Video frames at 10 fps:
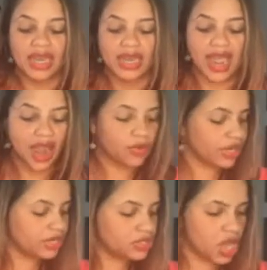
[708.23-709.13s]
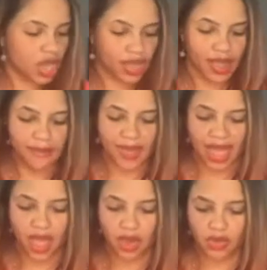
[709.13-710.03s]
Now we're going to talk
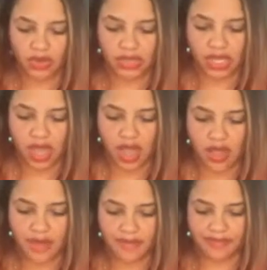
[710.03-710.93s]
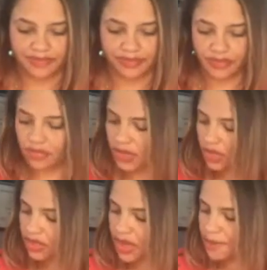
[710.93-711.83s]
about
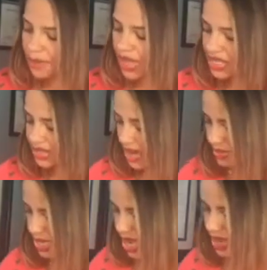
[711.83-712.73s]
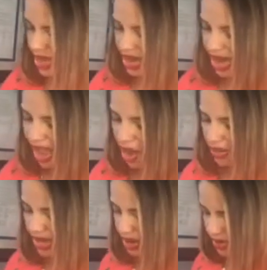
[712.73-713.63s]
the blood type diet and how
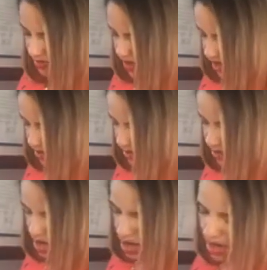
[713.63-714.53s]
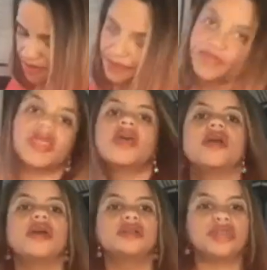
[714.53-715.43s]
it affects
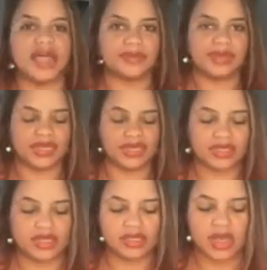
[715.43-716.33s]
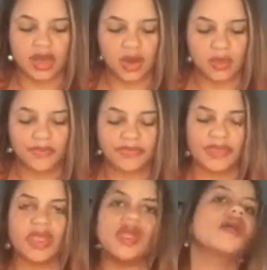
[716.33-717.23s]
diabetes. So
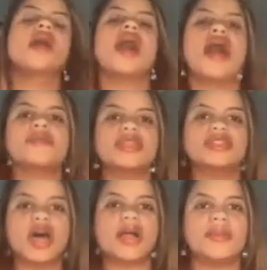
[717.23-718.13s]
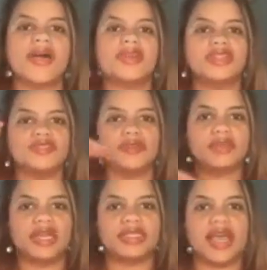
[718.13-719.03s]
I'm going to talk about the different
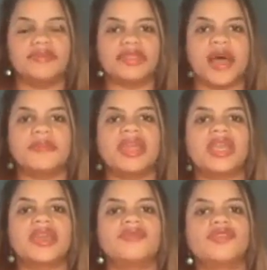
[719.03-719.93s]
blood types. I'm going to give you